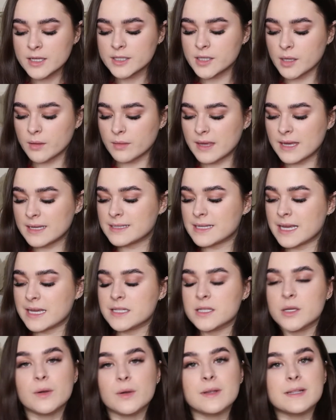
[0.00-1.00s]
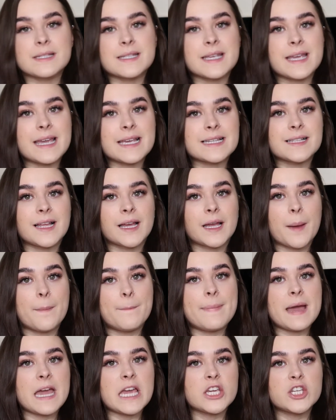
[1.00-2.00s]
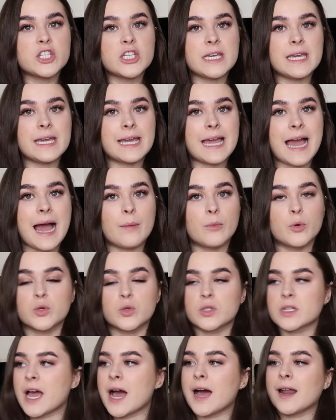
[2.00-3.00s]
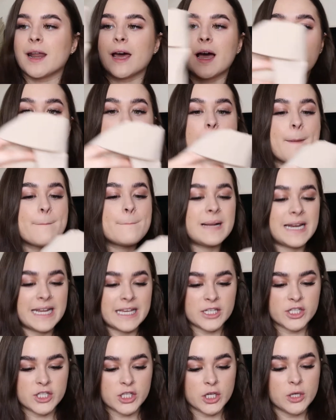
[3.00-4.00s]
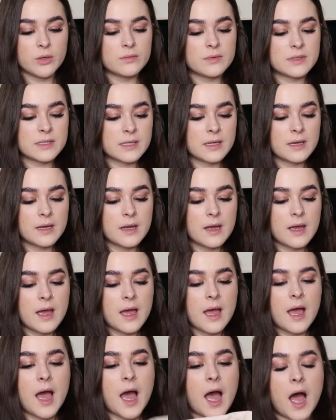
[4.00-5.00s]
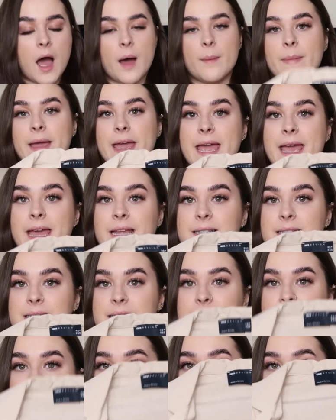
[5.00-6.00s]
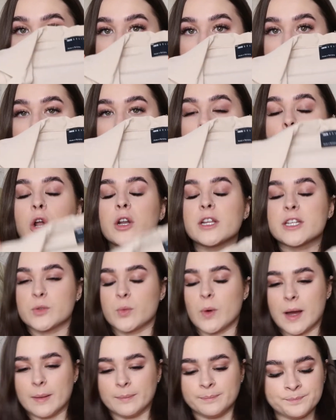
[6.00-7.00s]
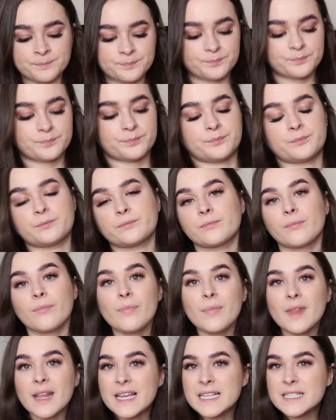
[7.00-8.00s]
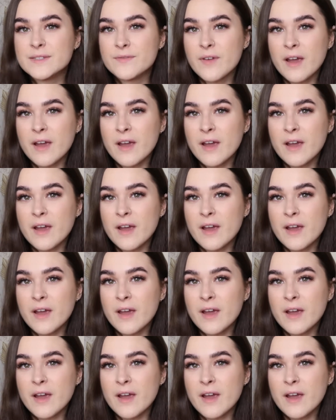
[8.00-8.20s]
So this, as you can see, is like a beigey cameled colour play suit. It's a collared one. It's